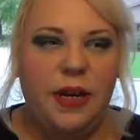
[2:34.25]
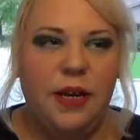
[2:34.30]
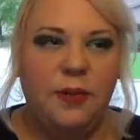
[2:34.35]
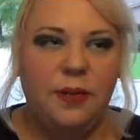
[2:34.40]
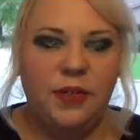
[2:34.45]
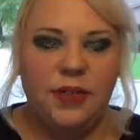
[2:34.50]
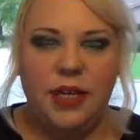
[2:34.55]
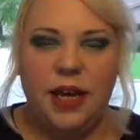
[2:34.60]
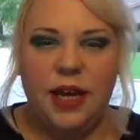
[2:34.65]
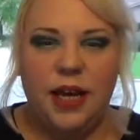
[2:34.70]
It
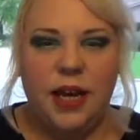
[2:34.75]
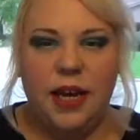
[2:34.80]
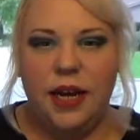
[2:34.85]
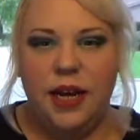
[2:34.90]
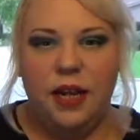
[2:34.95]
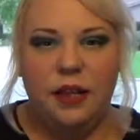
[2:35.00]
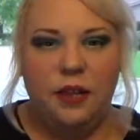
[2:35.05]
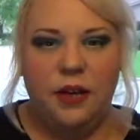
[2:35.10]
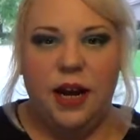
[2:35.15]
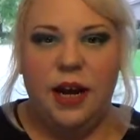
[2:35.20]
was like any
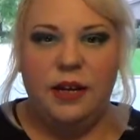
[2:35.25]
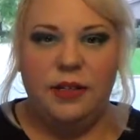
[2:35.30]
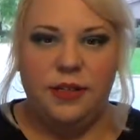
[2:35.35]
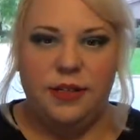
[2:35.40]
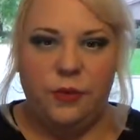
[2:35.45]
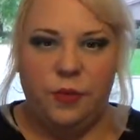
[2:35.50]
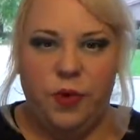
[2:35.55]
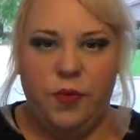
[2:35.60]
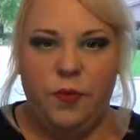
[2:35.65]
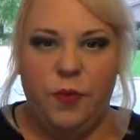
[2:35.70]
other house
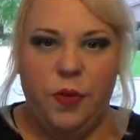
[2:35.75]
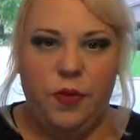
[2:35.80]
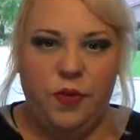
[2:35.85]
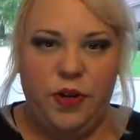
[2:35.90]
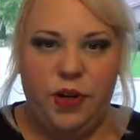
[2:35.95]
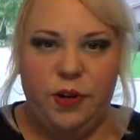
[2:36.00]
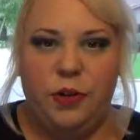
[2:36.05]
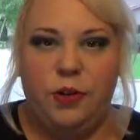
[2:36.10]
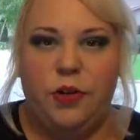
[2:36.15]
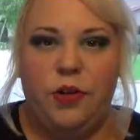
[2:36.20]
that we've moved
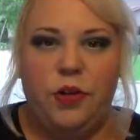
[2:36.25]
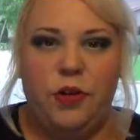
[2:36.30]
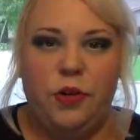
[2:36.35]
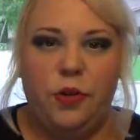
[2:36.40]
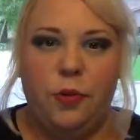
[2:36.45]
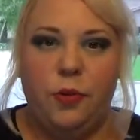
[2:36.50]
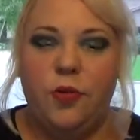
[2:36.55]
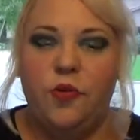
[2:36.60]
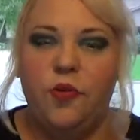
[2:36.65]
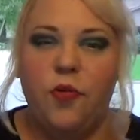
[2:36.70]

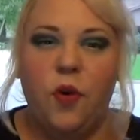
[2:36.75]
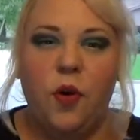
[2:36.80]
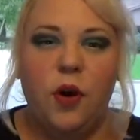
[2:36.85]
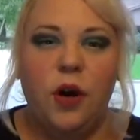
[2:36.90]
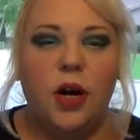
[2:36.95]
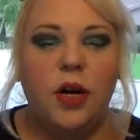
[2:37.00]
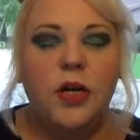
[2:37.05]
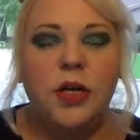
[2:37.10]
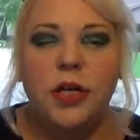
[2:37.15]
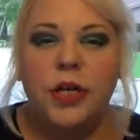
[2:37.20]
into
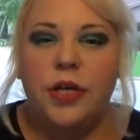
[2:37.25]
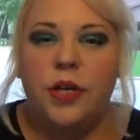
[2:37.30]
before.